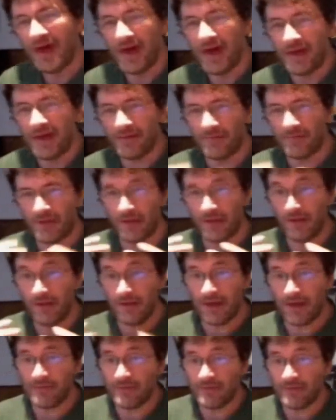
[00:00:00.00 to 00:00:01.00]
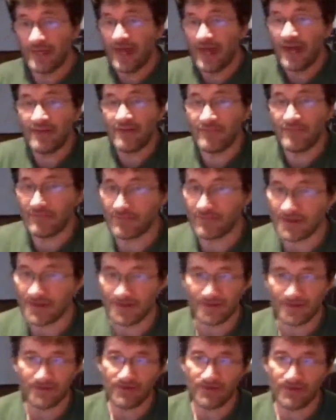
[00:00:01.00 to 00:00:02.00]
and I'm going to have, and
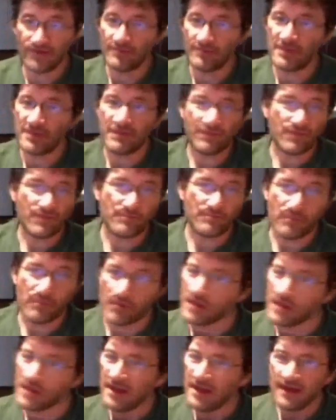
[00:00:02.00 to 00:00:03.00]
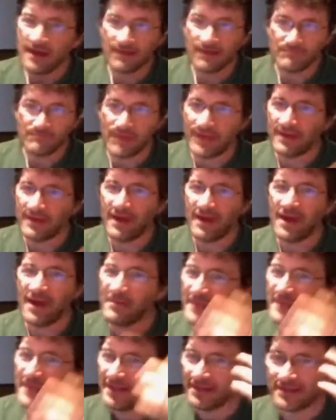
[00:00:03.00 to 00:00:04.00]
this will be the fun part. Make
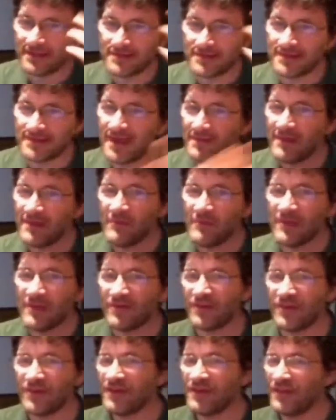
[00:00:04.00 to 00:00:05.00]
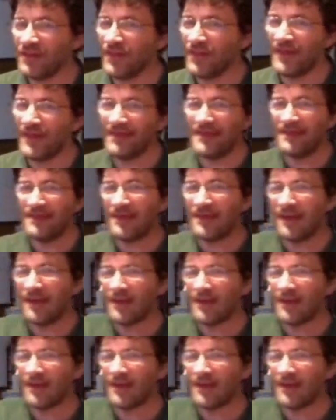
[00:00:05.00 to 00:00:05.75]
comments. Tell me do you think these